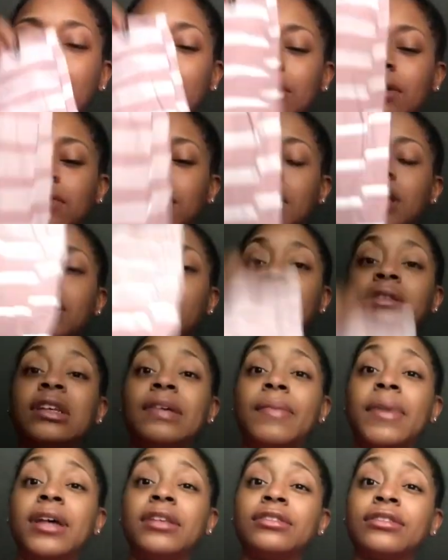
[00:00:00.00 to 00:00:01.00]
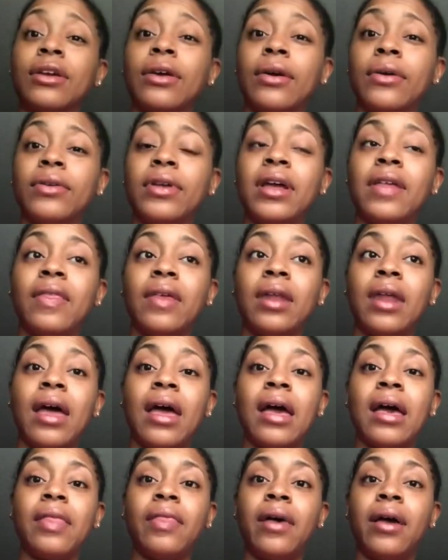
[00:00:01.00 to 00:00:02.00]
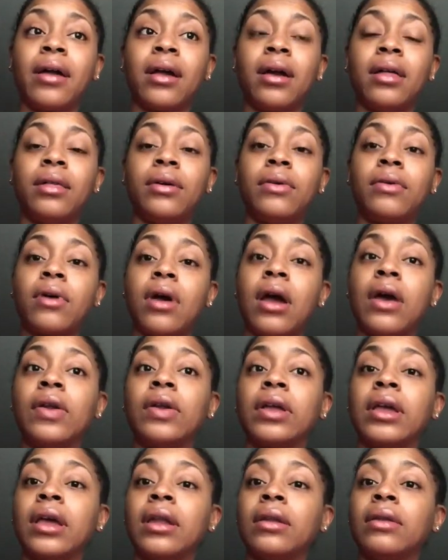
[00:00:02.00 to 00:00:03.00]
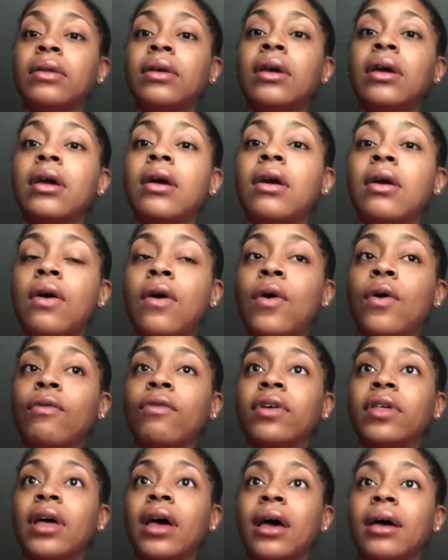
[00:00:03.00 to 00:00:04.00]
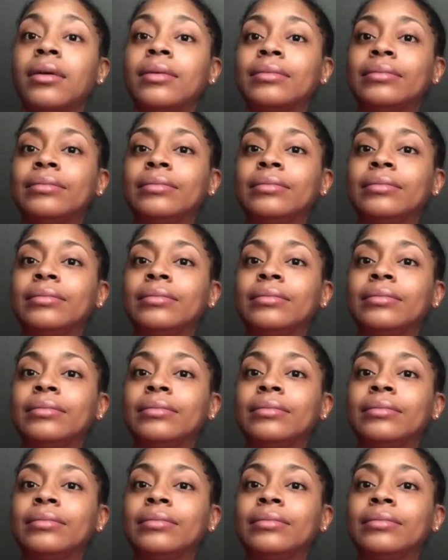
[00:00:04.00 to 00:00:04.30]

So tucked into my skirt, and then I had a little cardigan over that,